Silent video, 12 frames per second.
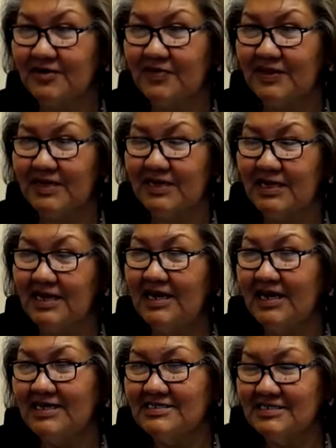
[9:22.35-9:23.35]
And then
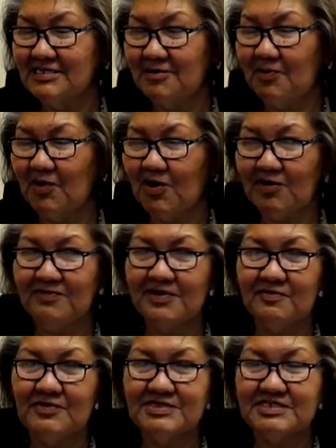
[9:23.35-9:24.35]
as the
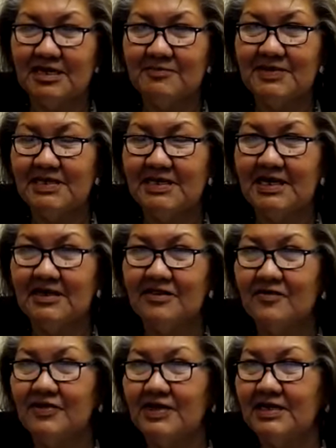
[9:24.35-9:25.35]
department was coming
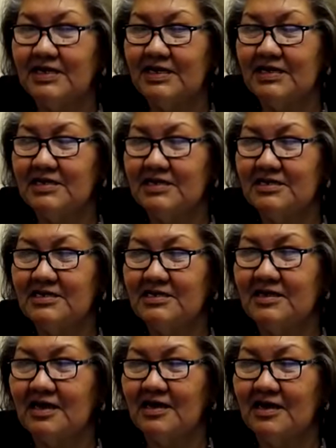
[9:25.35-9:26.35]
together, they needed to,
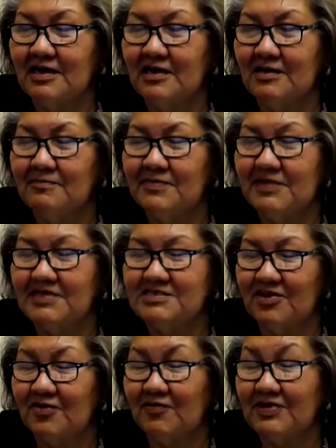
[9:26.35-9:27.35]
um, because
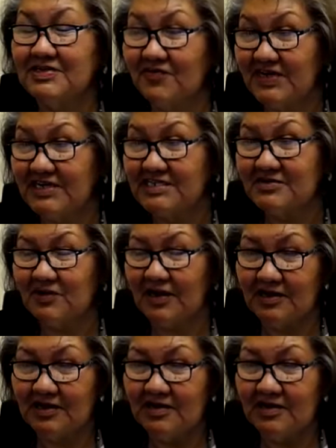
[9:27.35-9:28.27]
on our reservation,